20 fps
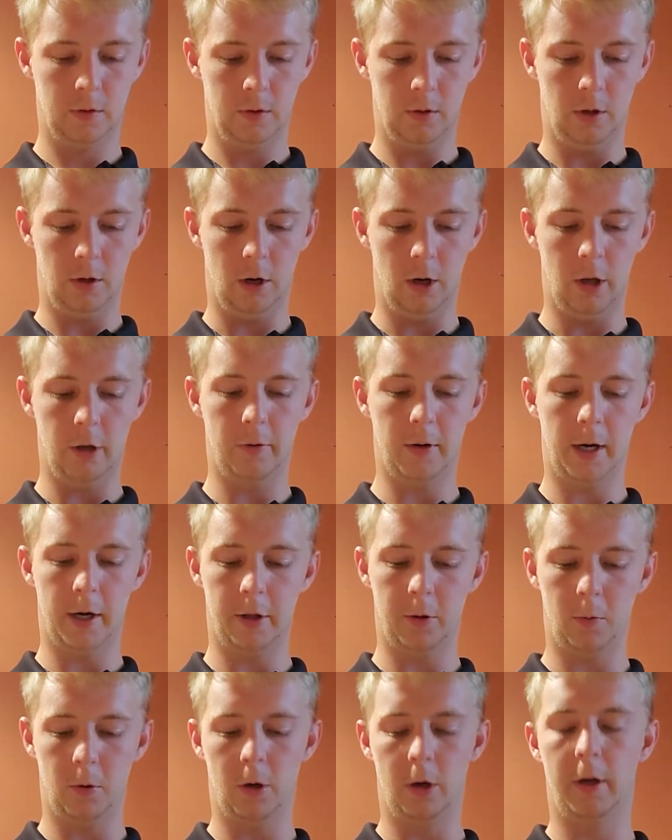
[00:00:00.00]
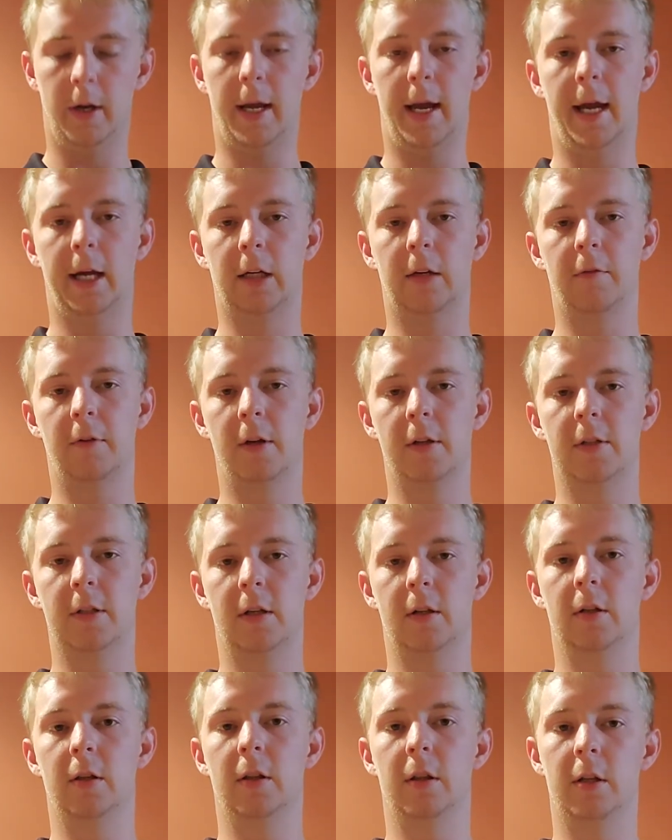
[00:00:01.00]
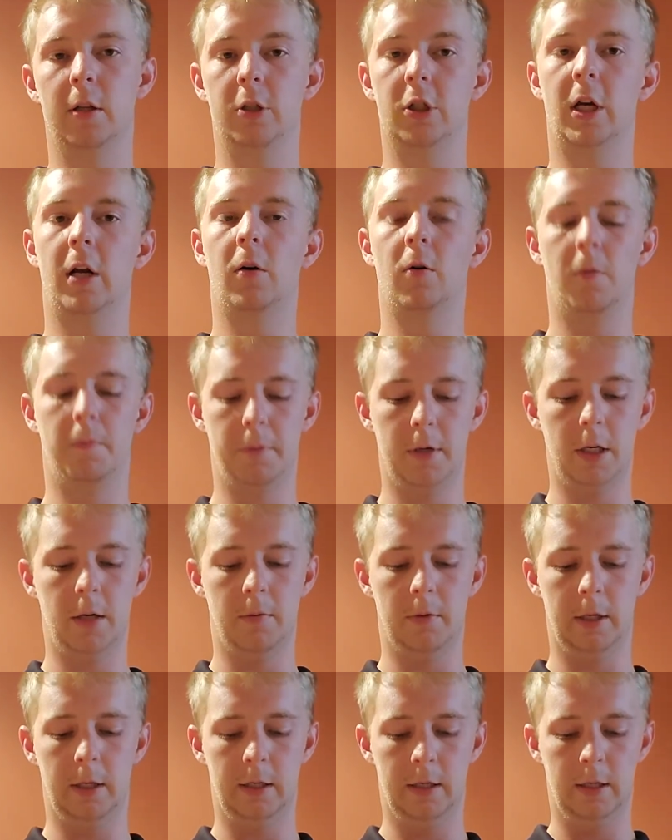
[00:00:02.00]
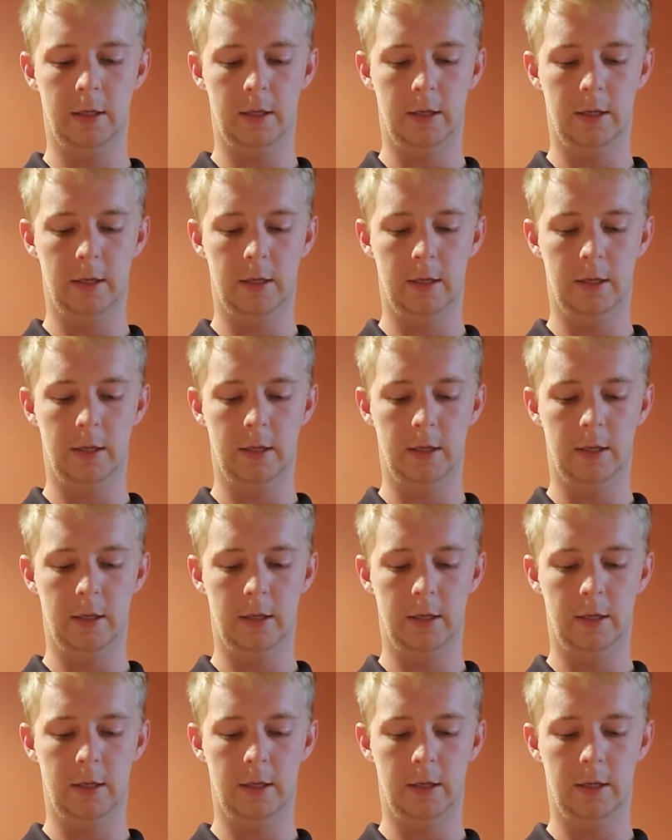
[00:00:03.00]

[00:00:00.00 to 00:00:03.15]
All around the world, activists and the general public